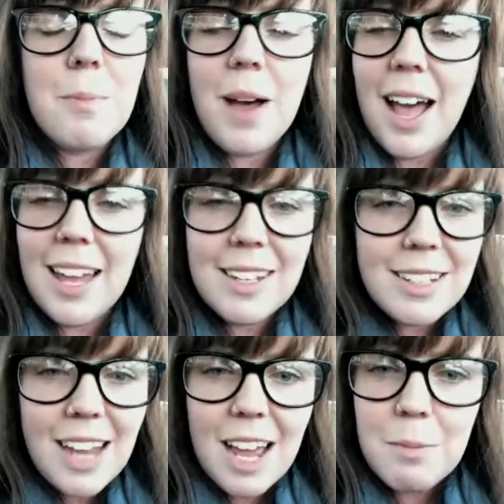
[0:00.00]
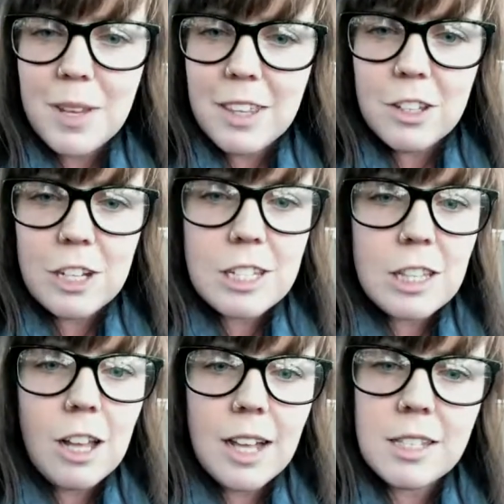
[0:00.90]
But, I mean, there's
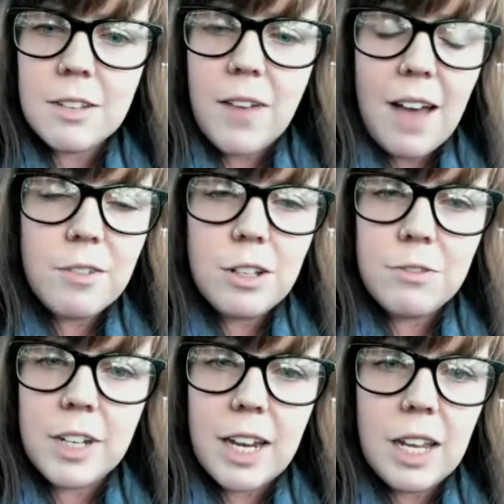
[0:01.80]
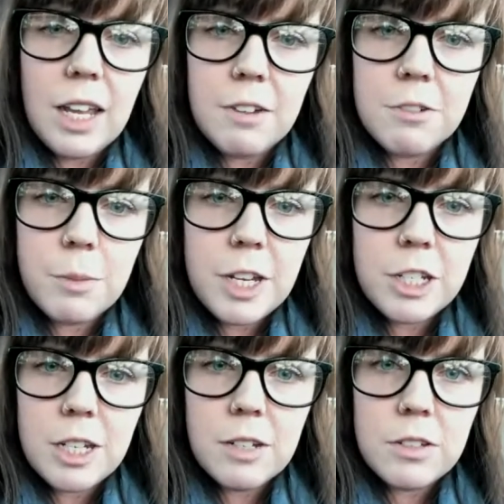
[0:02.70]
lots of avenue for getting
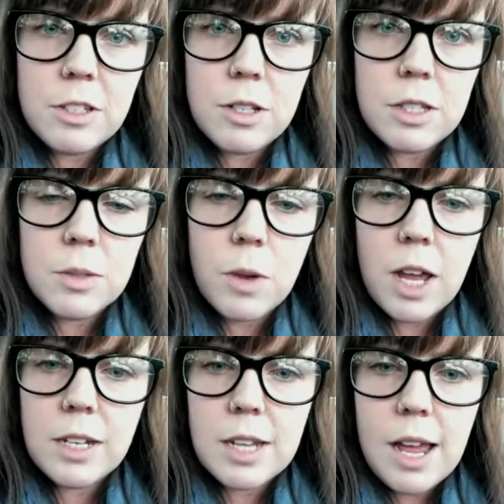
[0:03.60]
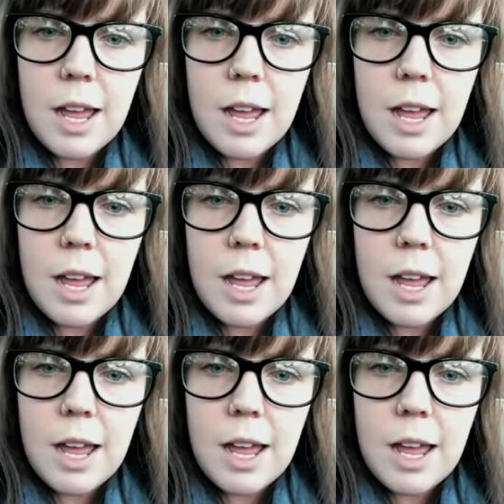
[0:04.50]
information if students want.